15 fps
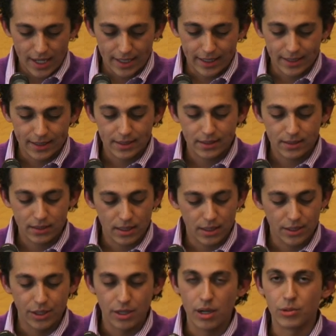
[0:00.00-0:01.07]
guess,
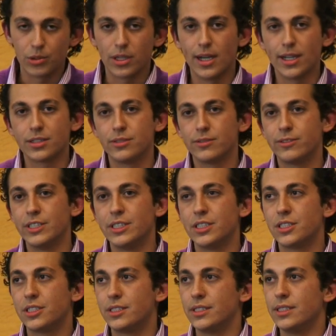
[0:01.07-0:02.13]
you know, I would like to
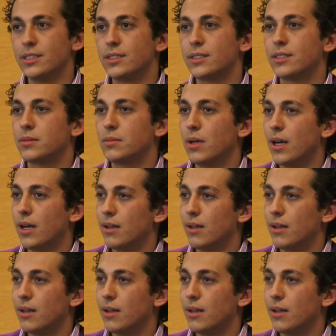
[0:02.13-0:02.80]
finish this